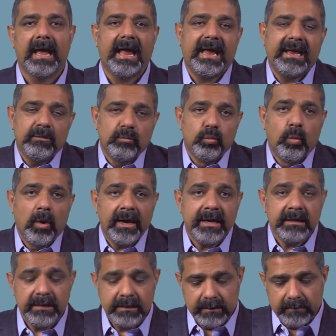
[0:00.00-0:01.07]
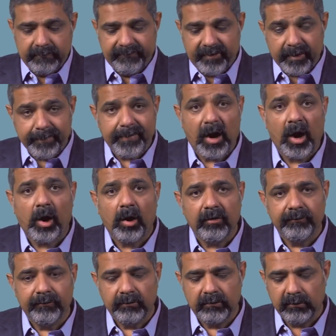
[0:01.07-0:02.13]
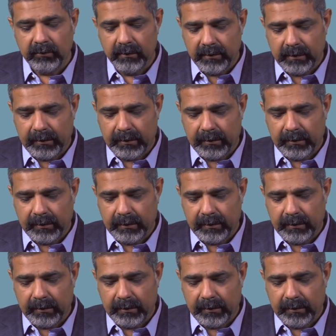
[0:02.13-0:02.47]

And one very powerful